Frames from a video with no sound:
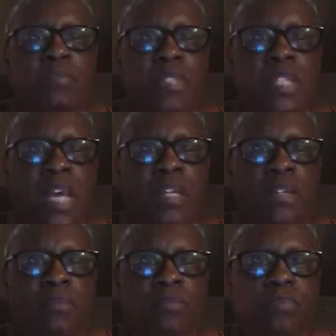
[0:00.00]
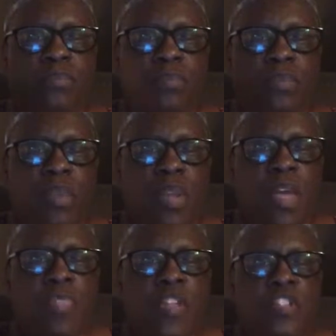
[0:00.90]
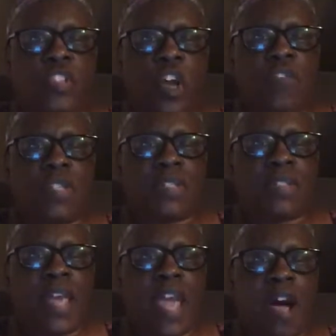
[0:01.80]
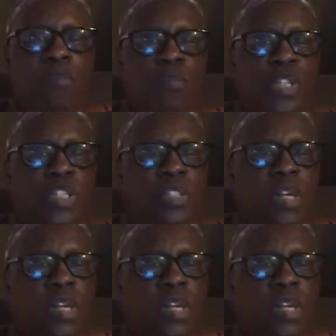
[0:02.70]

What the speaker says: Patella. The servant Sam was